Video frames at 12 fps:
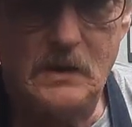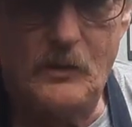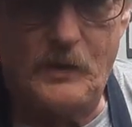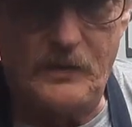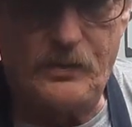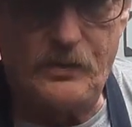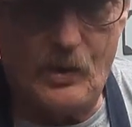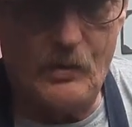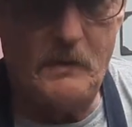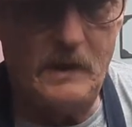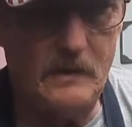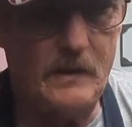with so
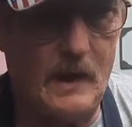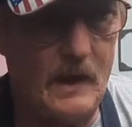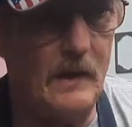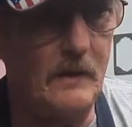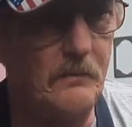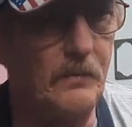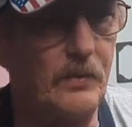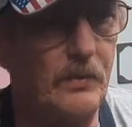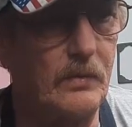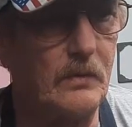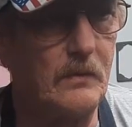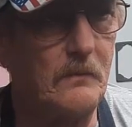many
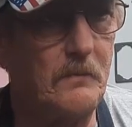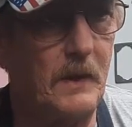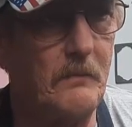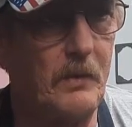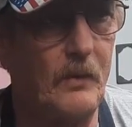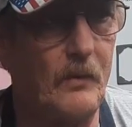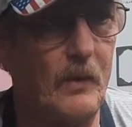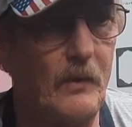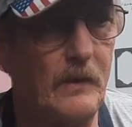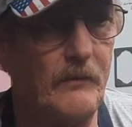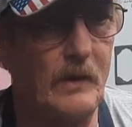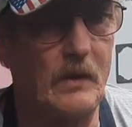times, people won't
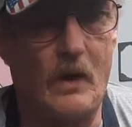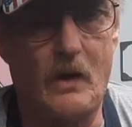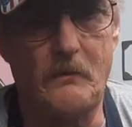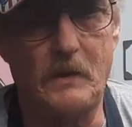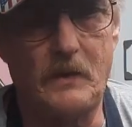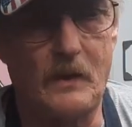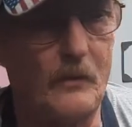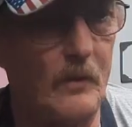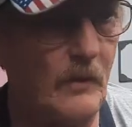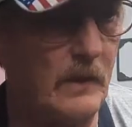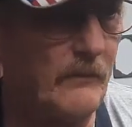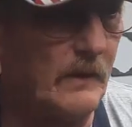even call me. They
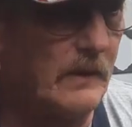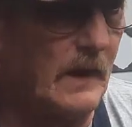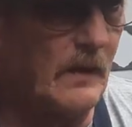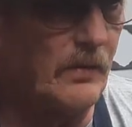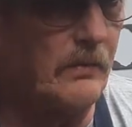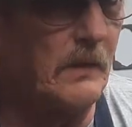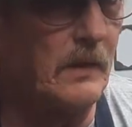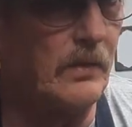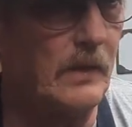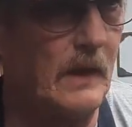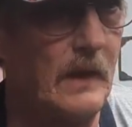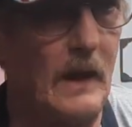won't even text me to
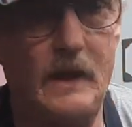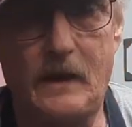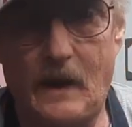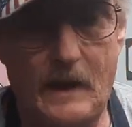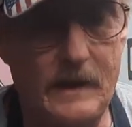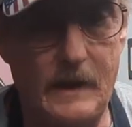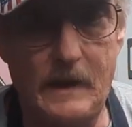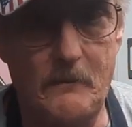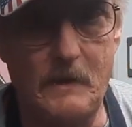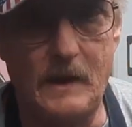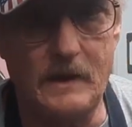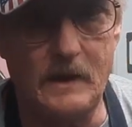say, hey, I can't
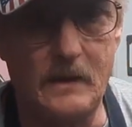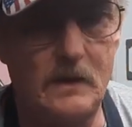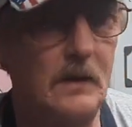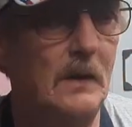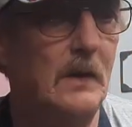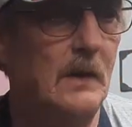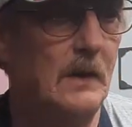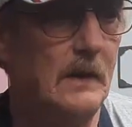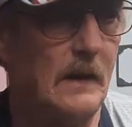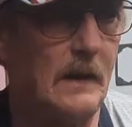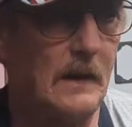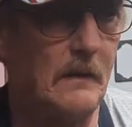make it.
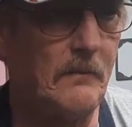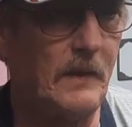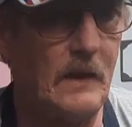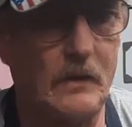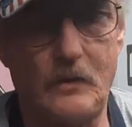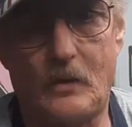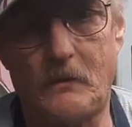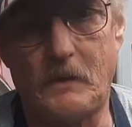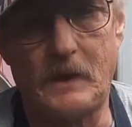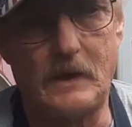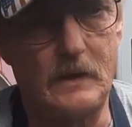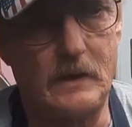They ignore
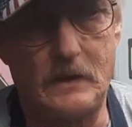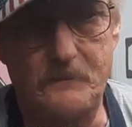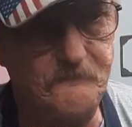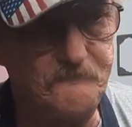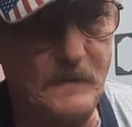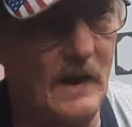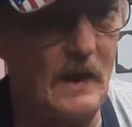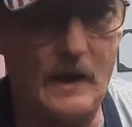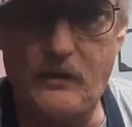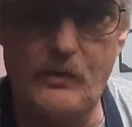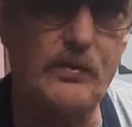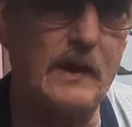me, and I
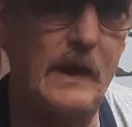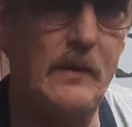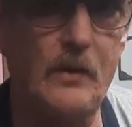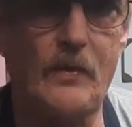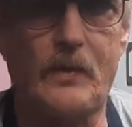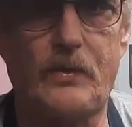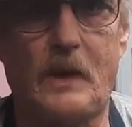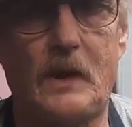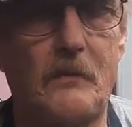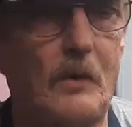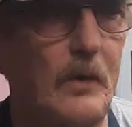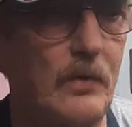just can't do this
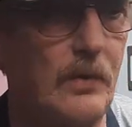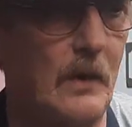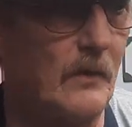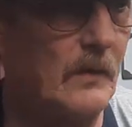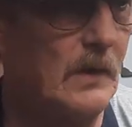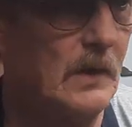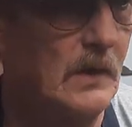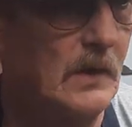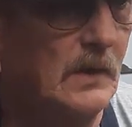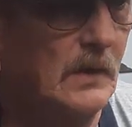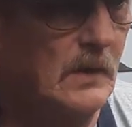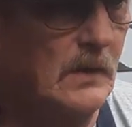anymore. So,
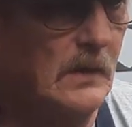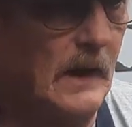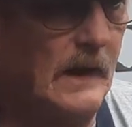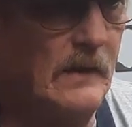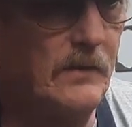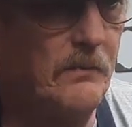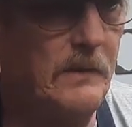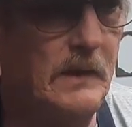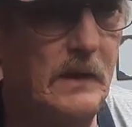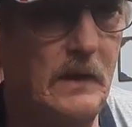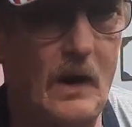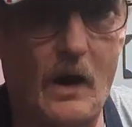hate to
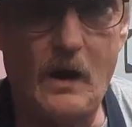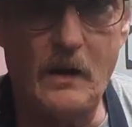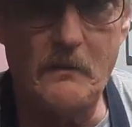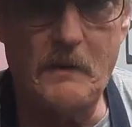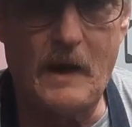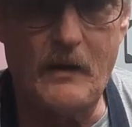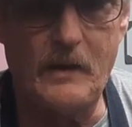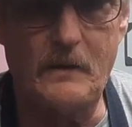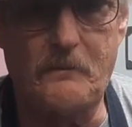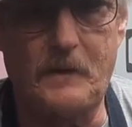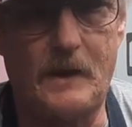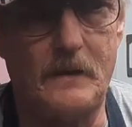be hard about
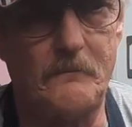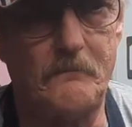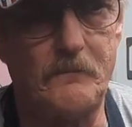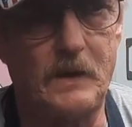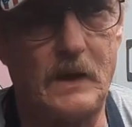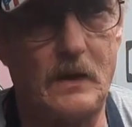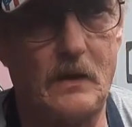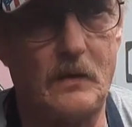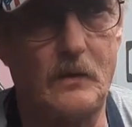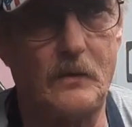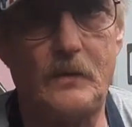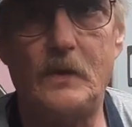it, but, you
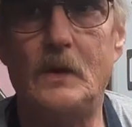know,